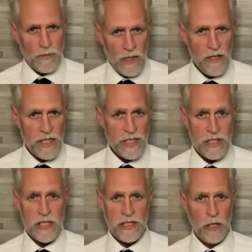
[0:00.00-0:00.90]
This is
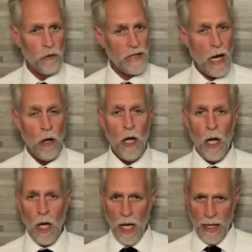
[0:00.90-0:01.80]
the deal now.
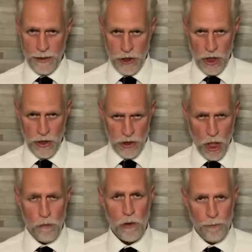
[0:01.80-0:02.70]
I just saw
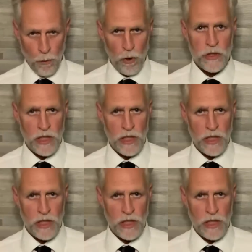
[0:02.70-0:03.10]
reports,